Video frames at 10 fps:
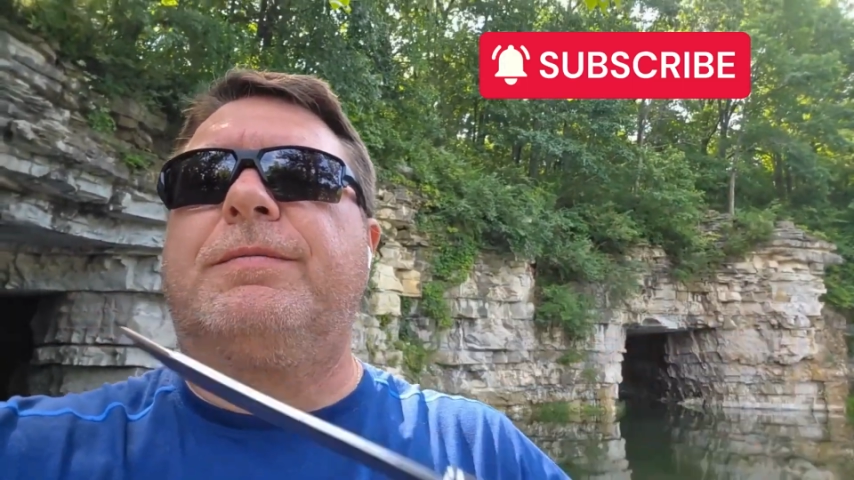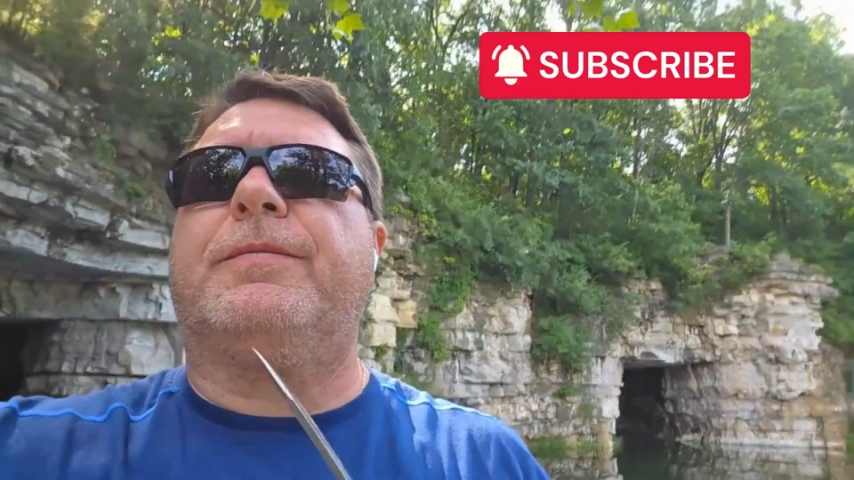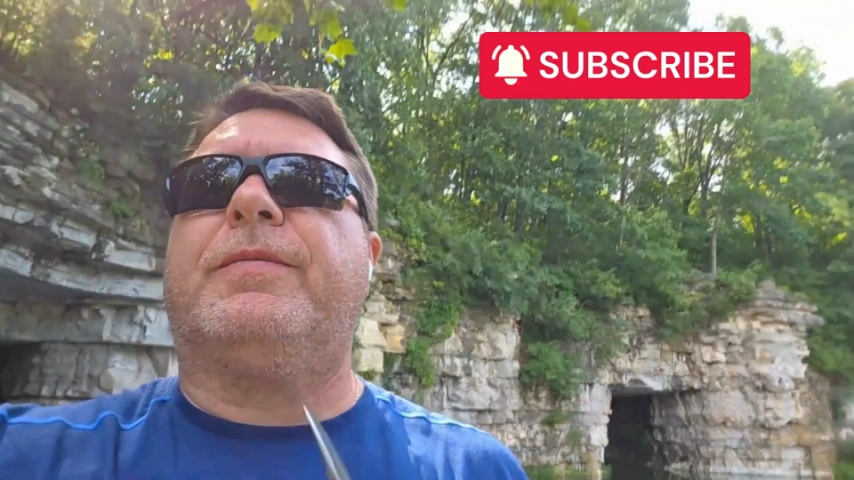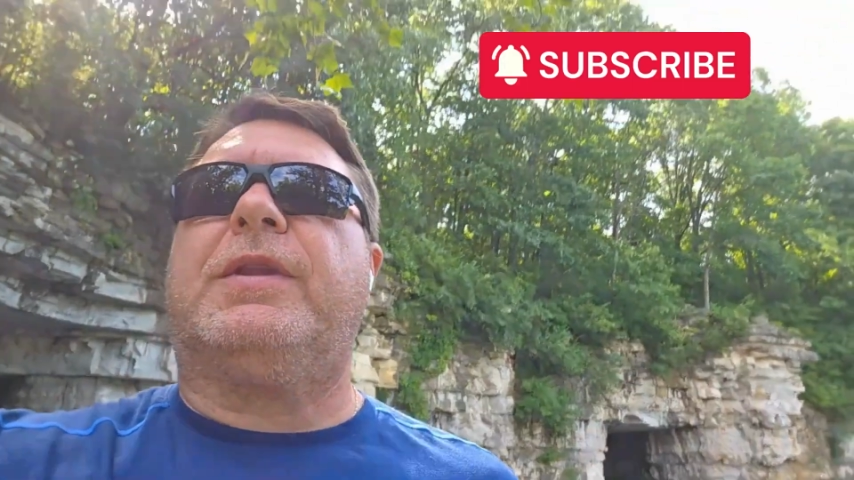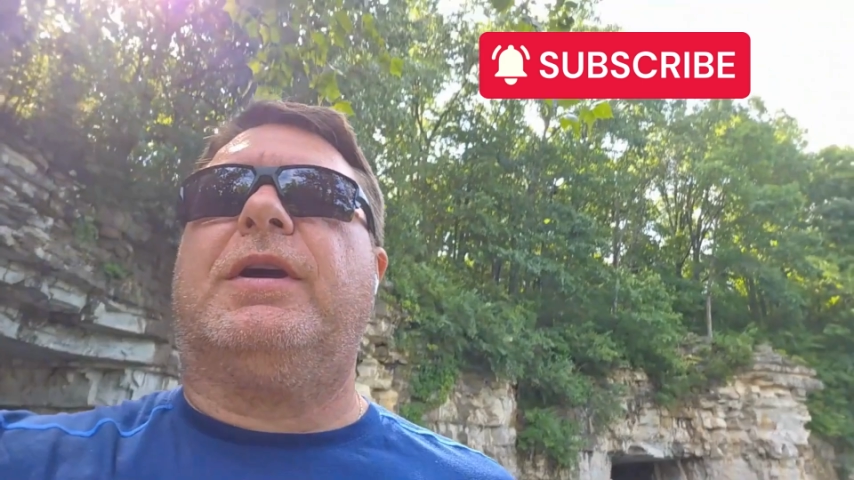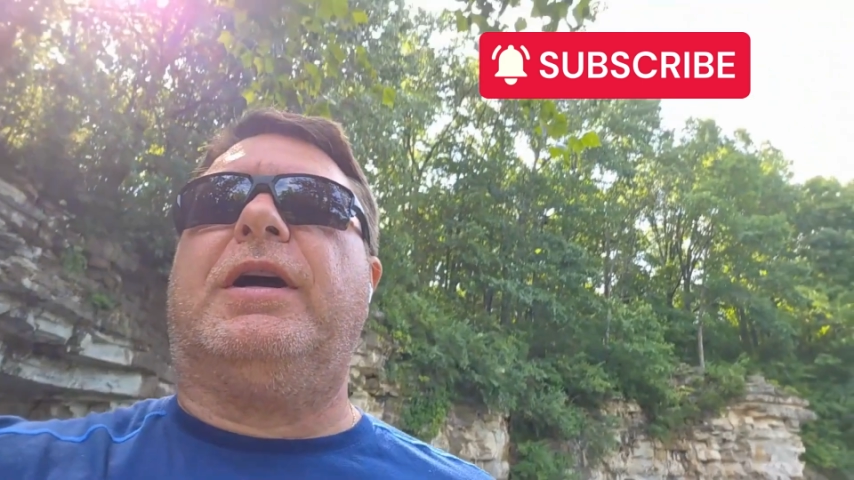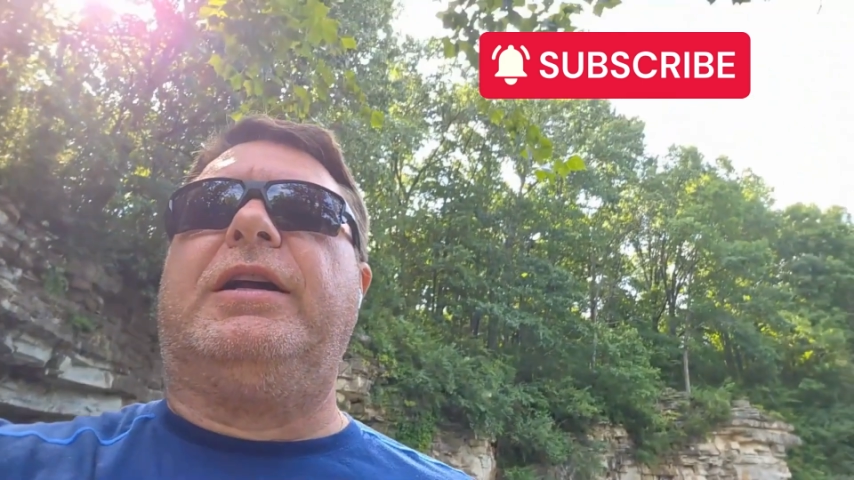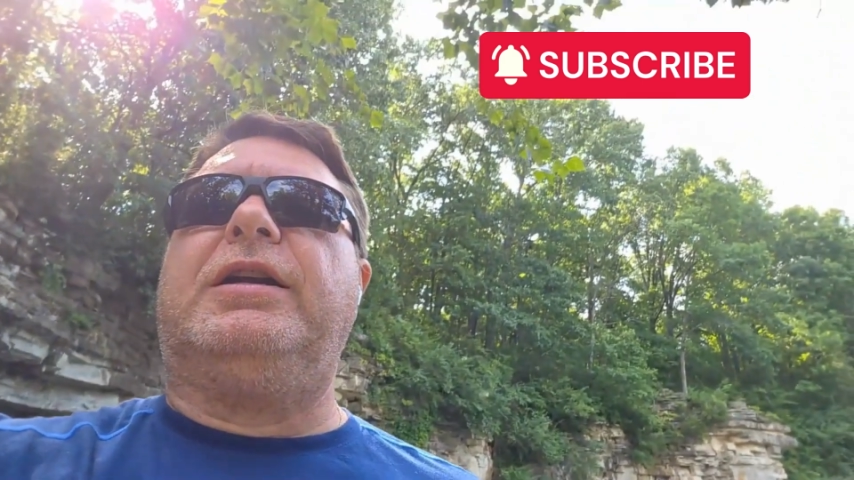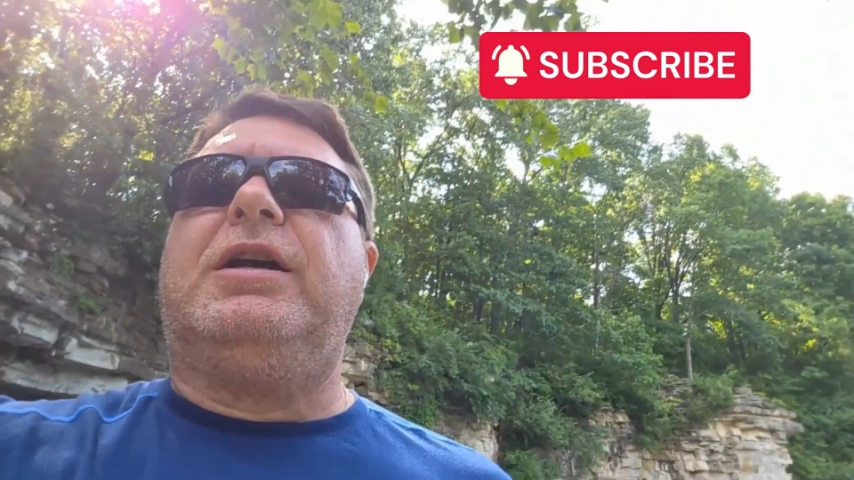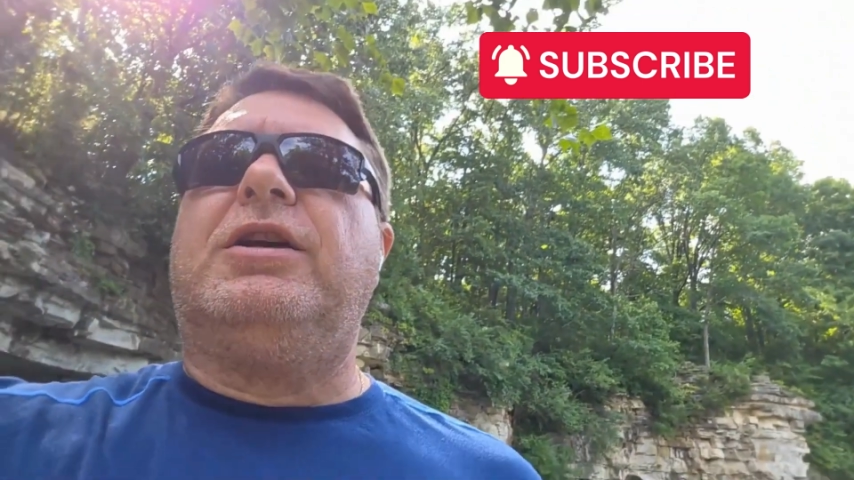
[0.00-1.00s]
All
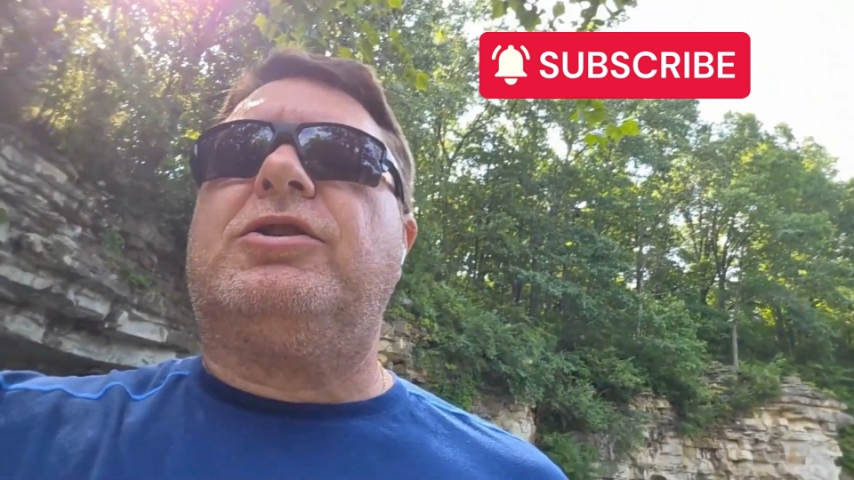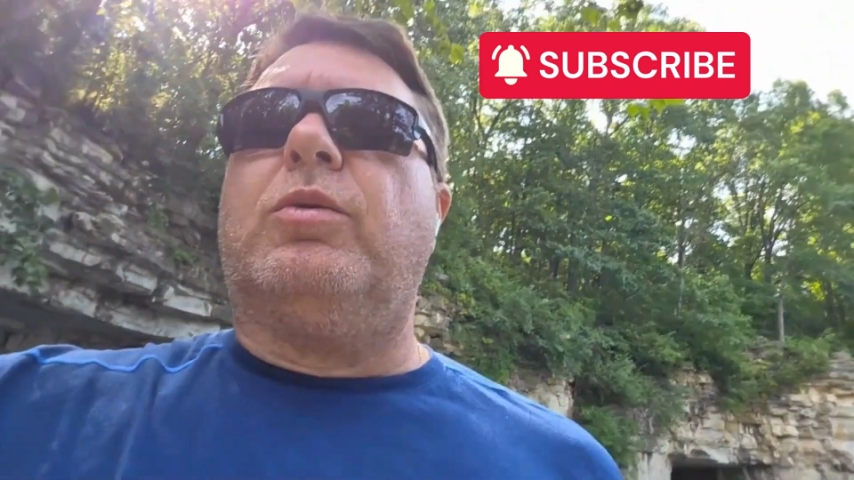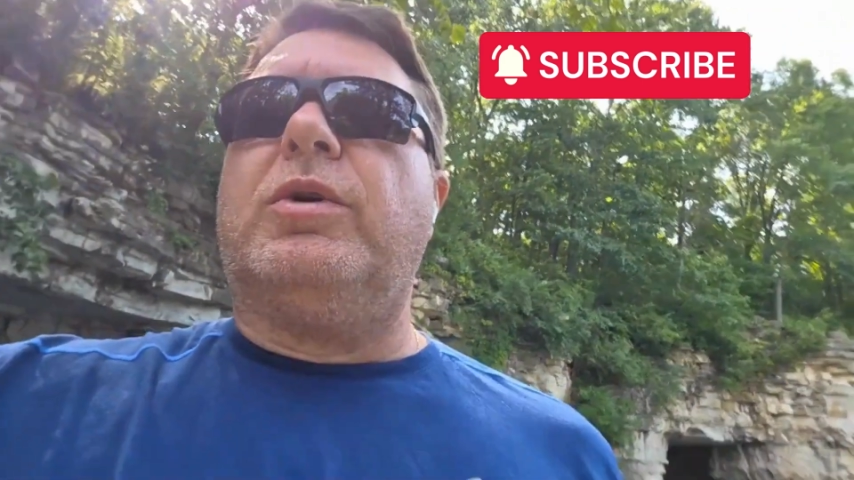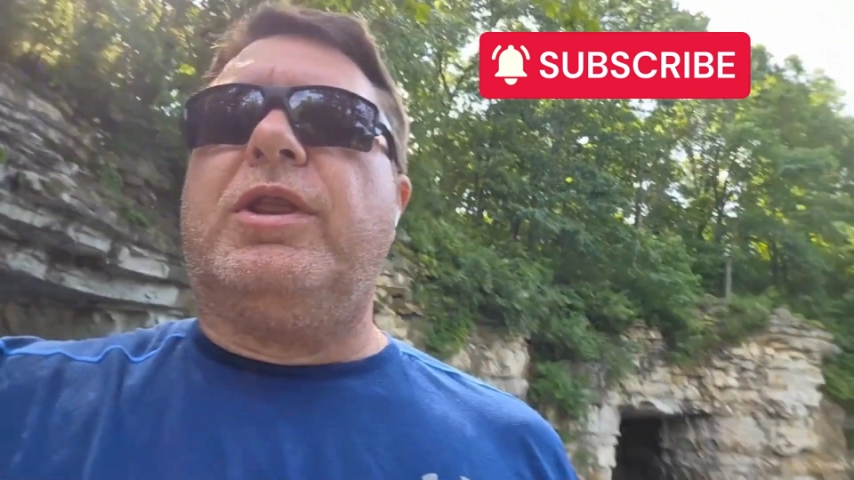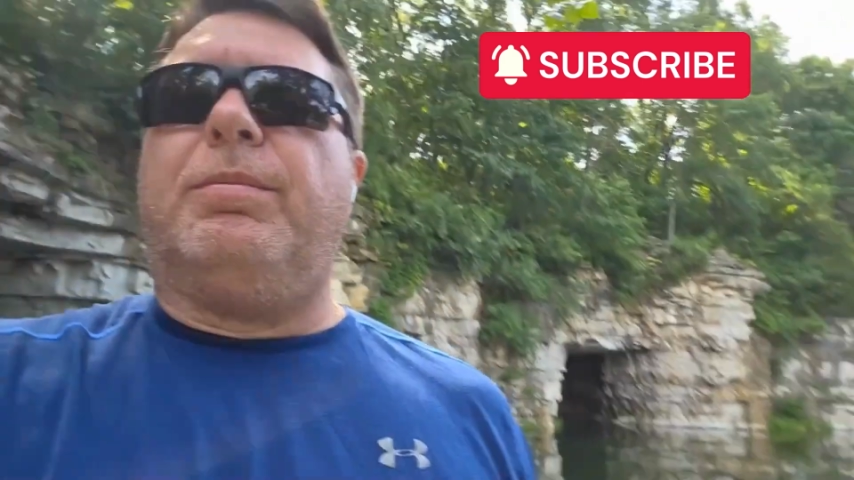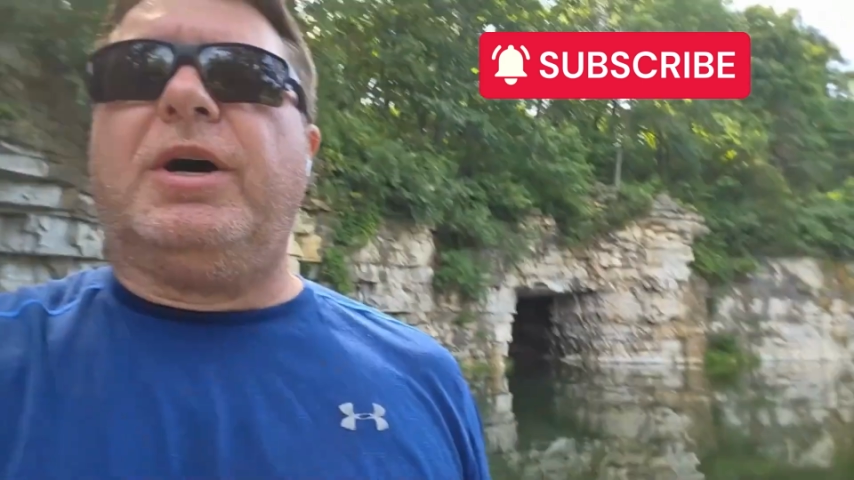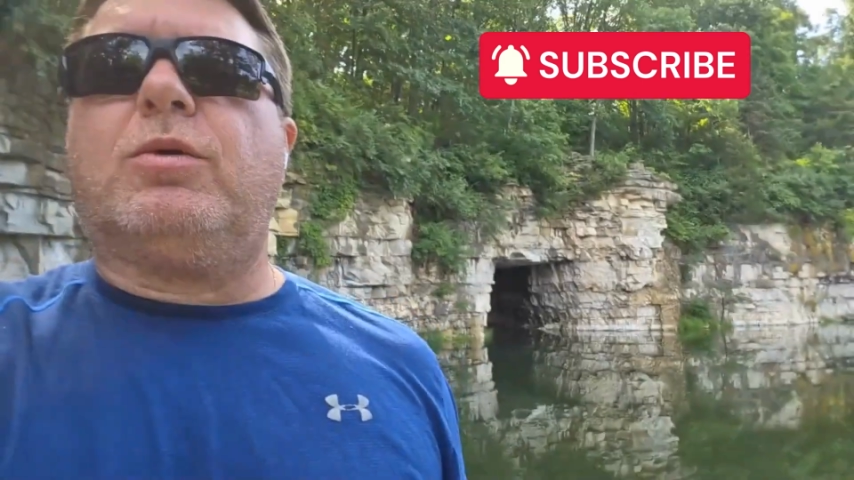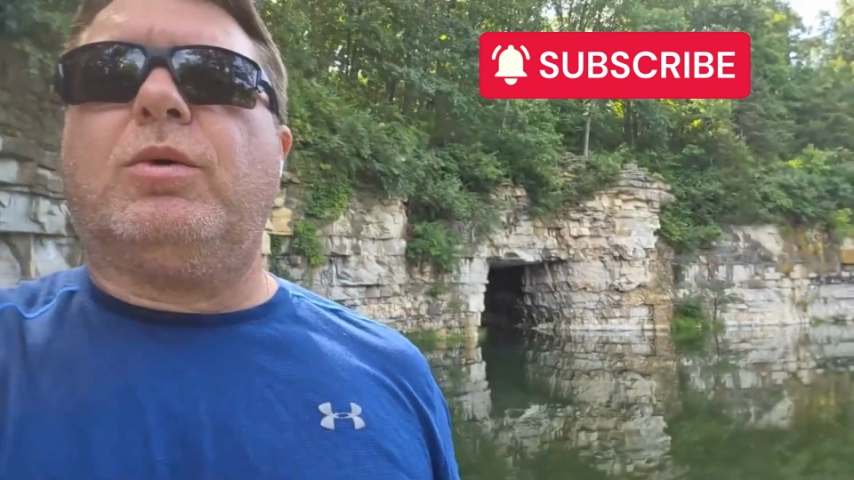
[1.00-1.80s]
right, so with the Buck